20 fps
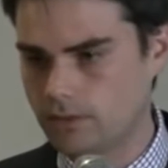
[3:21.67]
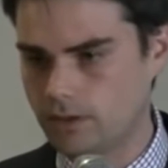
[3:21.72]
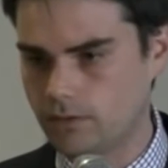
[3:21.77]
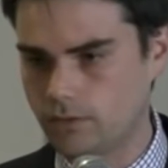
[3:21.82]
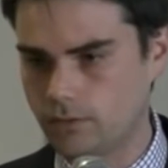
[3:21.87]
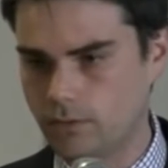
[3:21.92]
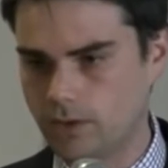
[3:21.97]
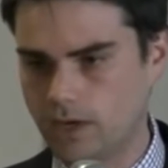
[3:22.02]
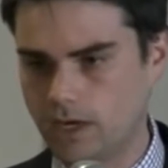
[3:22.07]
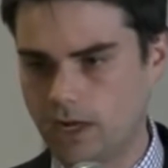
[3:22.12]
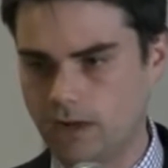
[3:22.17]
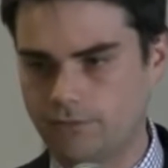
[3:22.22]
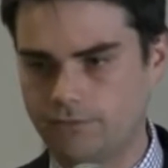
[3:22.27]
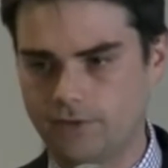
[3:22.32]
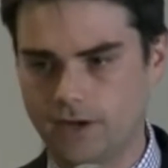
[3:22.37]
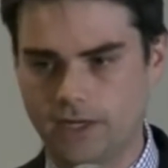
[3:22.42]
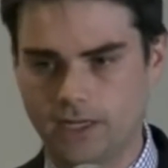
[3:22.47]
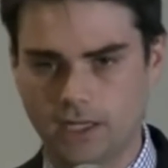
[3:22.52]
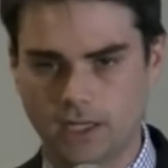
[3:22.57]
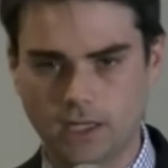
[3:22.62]
right, who are now
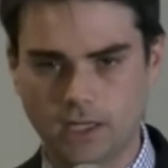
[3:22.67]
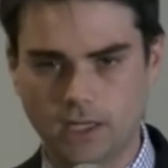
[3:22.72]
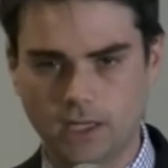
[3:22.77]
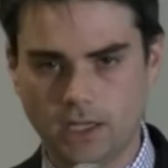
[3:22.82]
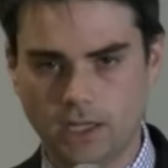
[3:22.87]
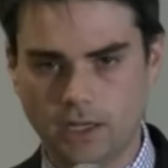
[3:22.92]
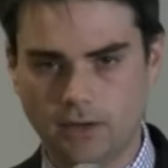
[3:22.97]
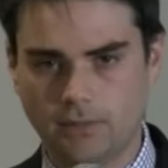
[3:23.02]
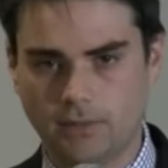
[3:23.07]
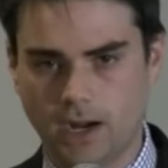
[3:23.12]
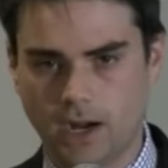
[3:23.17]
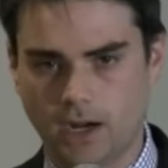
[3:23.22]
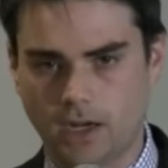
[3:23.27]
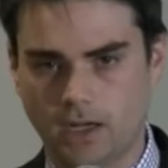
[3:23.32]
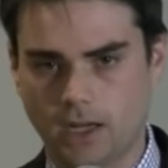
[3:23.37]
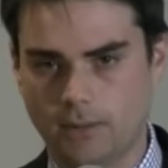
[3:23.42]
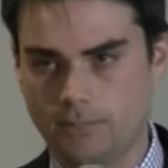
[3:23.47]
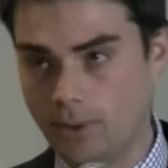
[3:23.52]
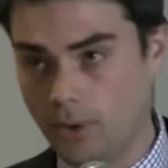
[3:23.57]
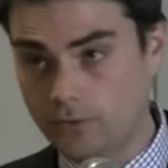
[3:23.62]
fighting in
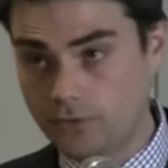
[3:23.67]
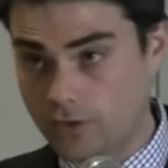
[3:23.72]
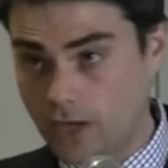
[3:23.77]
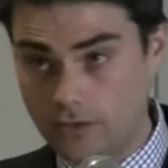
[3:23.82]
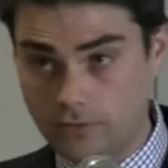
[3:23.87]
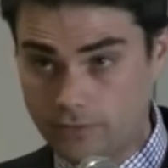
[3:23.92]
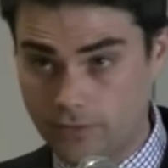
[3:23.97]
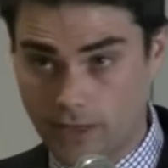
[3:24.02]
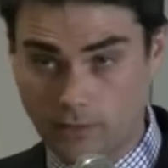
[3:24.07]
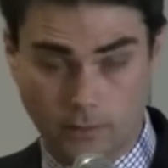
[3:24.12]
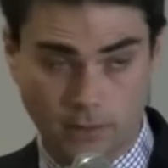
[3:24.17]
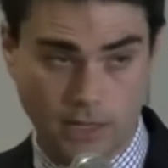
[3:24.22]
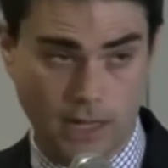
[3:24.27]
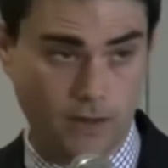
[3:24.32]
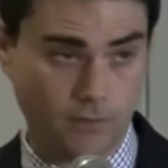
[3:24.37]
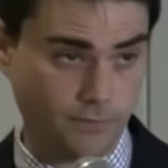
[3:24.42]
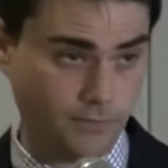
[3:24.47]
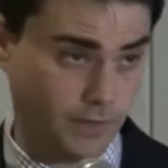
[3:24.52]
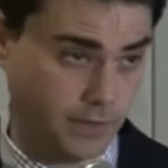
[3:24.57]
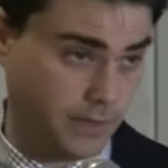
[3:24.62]
Iraq. And both sides of that we're
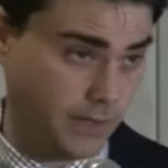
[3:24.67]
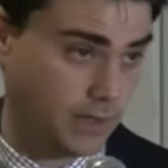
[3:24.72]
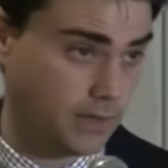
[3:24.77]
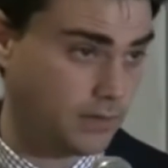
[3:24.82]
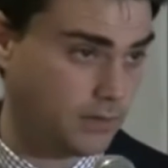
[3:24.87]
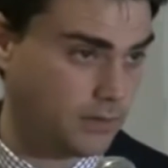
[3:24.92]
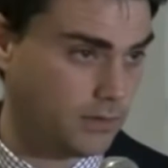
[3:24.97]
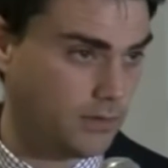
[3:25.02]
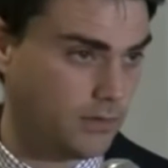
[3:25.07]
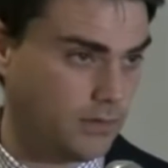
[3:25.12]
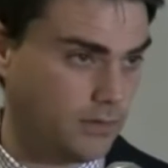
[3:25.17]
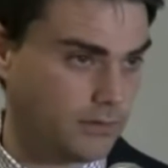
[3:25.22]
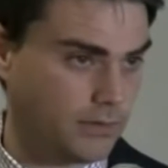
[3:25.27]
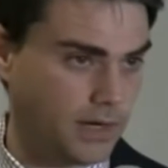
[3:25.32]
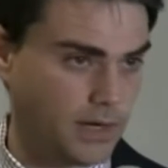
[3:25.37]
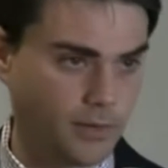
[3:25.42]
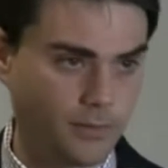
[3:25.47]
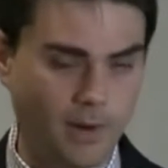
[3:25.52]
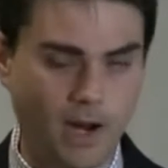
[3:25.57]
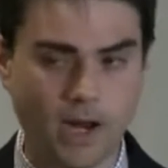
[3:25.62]
now funding.
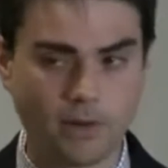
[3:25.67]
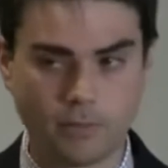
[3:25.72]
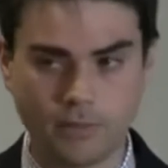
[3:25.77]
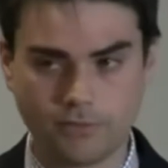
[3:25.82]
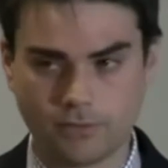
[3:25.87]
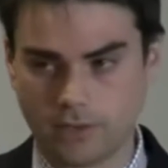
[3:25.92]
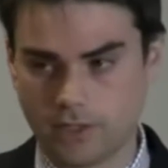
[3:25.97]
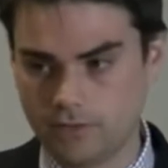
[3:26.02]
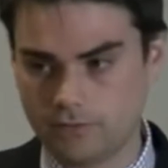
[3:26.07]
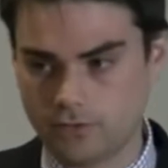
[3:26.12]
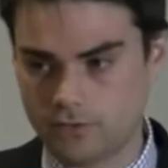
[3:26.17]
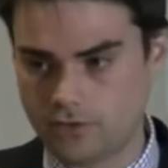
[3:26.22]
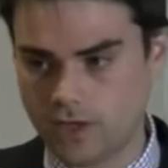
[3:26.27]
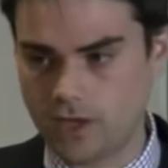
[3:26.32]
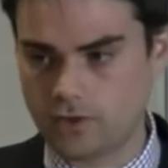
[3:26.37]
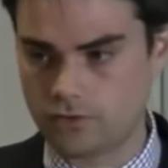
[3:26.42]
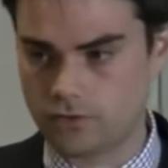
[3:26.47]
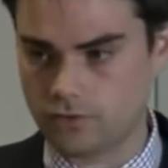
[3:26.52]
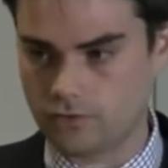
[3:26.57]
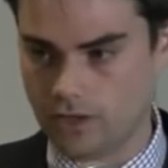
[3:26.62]
Right? Iran, we've relieved the
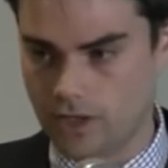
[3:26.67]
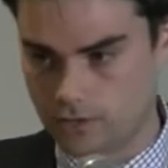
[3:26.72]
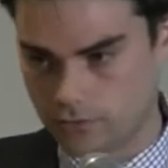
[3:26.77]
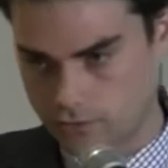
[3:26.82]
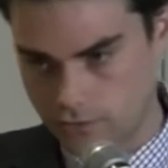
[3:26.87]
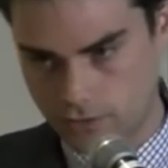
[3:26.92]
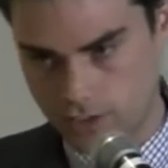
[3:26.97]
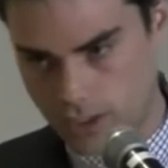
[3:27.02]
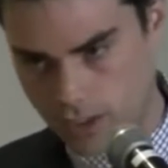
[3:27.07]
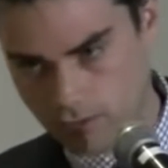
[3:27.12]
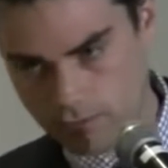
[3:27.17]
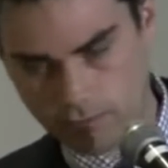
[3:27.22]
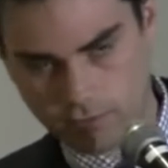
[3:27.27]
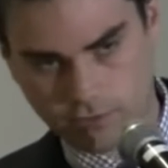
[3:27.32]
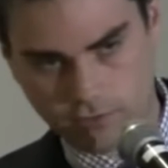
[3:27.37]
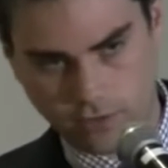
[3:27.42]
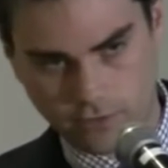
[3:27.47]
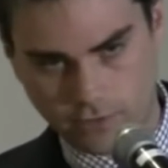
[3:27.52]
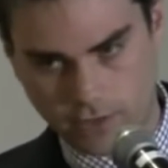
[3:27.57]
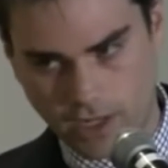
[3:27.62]
sanctions on, so they're taking over
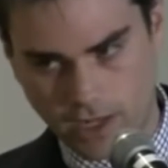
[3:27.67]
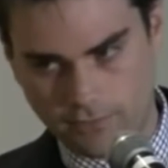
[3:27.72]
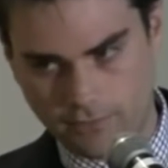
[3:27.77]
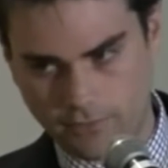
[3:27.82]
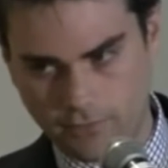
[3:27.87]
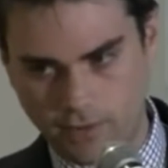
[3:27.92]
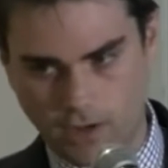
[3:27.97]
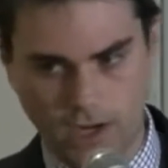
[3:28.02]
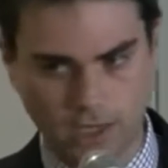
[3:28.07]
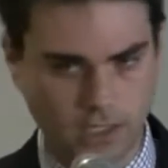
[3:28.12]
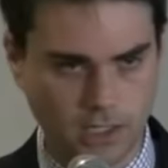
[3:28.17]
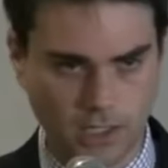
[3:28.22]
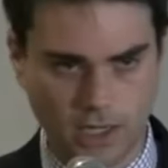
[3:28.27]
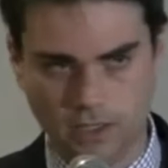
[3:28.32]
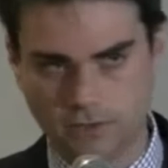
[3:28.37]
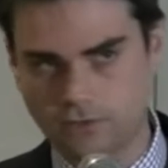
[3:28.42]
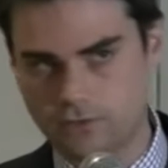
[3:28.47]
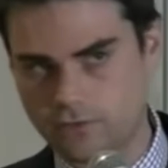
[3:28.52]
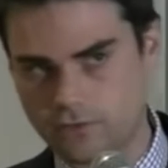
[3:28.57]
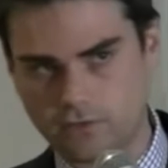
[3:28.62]
the southern half of Iraq, and
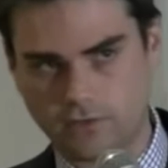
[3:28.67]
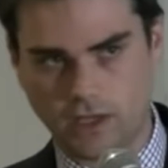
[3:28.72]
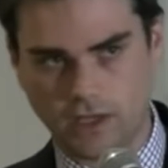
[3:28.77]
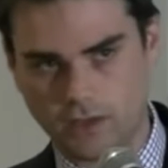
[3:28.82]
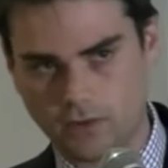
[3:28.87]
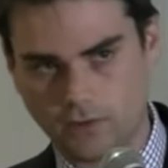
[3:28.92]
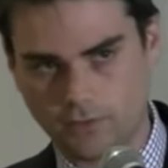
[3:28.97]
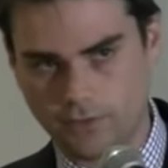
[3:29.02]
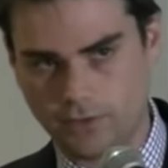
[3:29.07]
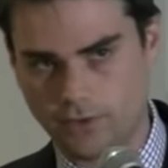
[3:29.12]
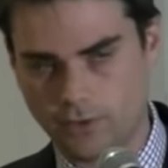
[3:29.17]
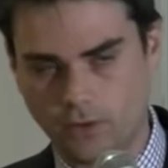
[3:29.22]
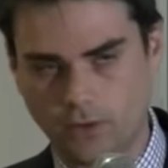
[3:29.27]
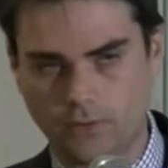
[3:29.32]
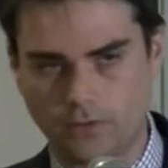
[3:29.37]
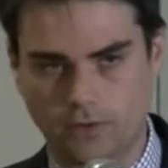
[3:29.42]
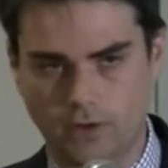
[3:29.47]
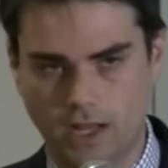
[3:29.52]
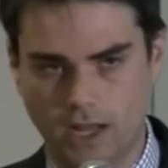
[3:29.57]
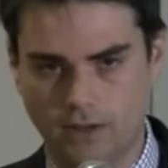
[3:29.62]
ISIS is taking over the
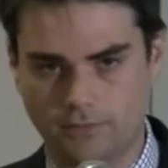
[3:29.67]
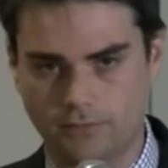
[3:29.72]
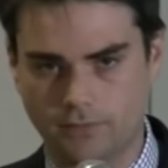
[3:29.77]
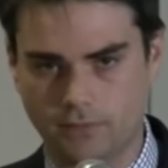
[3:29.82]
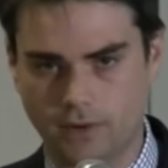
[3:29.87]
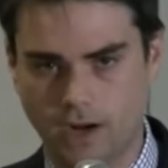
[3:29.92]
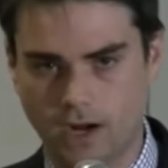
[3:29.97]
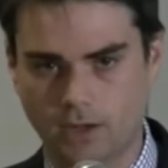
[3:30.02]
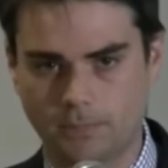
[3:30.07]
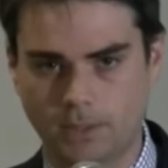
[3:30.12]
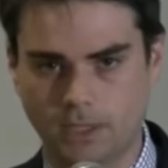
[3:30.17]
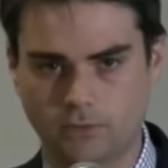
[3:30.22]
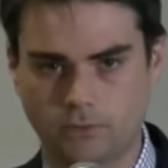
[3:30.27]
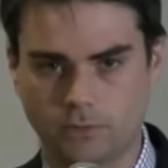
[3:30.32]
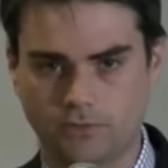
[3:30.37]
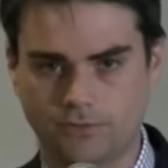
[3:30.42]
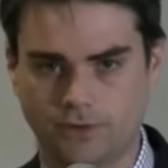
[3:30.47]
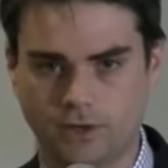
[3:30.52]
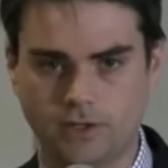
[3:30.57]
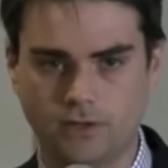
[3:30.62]
northern half of Iraq
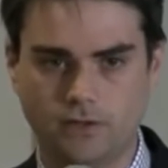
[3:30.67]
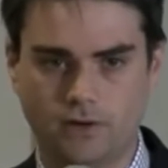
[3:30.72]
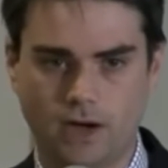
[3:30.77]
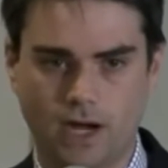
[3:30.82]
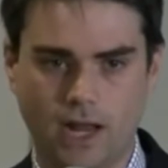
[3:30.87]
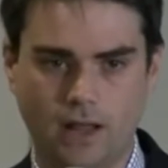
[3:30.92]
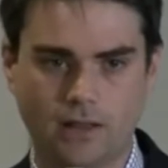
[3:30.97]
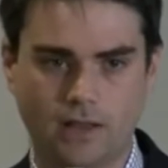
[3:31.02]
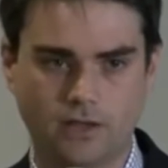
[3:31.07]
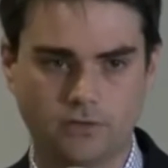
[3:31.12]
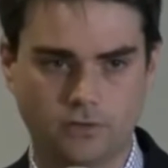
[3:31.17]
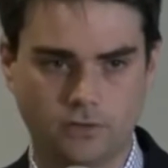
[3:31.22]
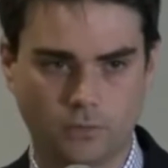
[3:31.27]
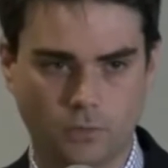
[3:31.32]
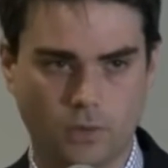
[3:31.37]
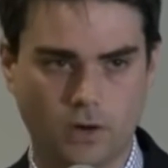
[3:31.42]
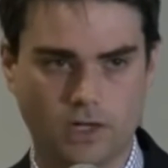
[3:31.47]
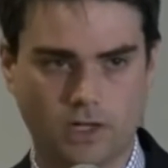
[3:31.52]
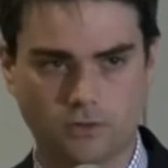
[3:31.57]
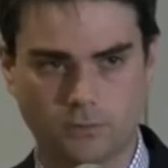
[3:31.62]
because we funded their allies in
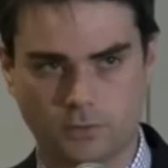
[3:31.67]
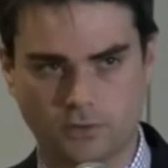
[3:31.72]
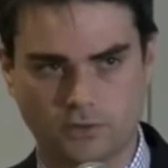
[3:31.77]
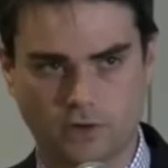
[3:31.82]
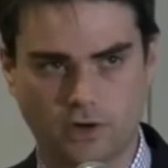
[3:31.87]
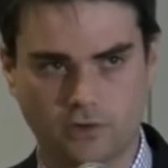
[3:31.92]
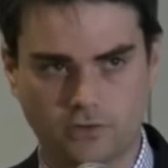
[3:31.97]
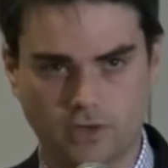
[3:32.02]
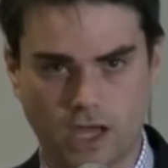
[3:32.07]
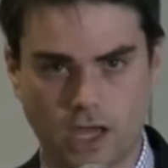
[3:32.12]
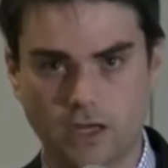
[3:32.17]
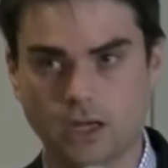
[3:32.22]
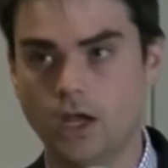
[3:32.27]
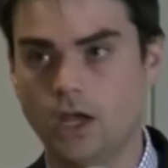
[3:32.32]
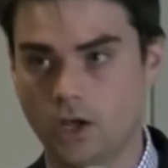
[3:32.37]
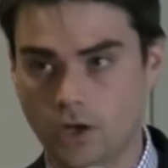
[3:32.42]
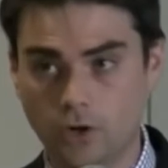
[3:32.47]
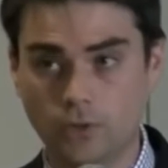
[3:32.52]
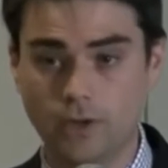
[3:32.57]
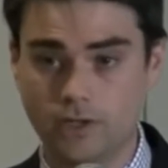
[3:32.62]
the war against Bashar Assad,
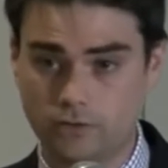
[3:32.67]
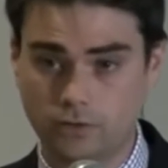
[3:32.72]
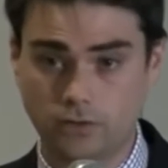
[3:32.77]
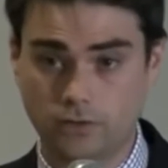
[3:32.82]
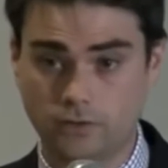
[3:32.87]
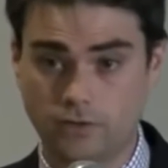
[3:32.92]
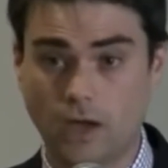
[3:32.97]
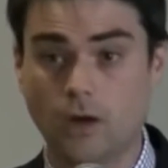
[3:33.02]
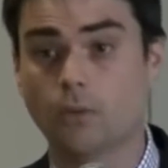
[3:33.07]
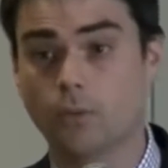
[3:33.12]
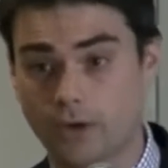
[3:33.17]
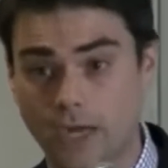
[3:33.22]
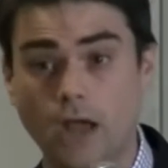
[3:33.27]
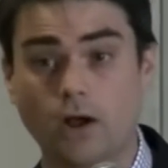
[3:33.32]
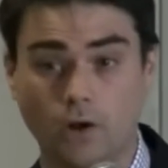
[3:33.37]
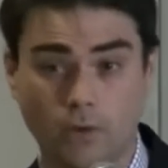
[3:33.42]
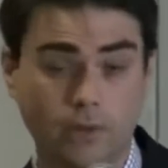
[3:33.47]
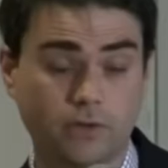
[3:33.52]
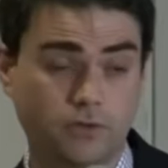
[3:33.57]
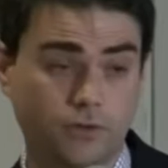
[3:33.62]
who, it turns out, we're
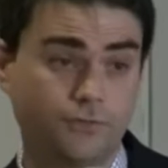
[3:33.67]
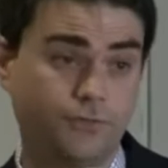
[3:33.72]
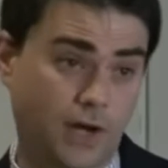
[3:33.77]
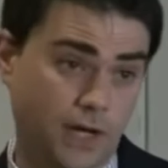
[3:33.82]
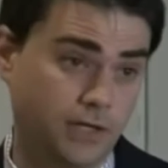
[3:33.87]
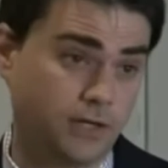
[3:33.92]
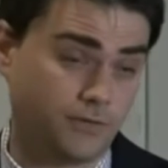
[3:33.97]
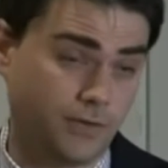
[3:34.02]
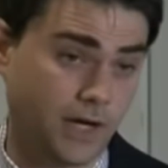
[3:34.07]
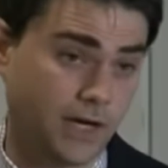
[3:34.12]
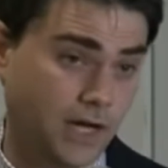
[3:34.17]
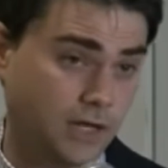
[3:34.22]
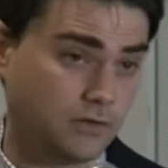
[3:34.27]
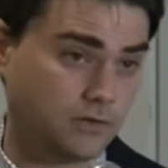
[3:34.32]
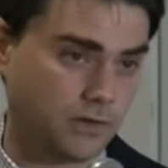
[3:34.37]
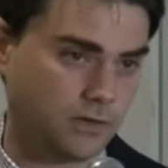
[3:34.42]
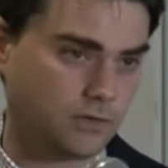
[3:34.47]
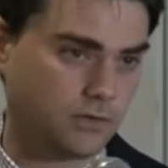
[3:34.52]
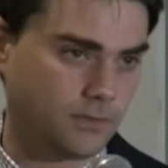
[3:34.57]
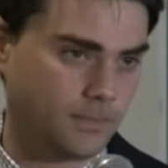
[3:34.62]
now going to fund to fight
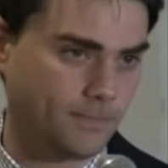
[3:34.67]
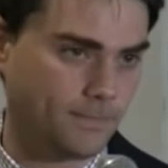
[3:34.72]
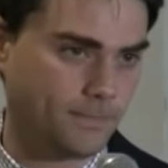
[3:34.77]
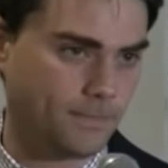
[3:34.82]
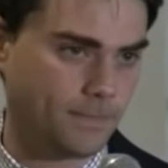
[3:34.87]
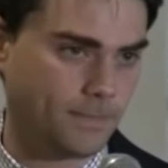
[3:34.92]
ISIS.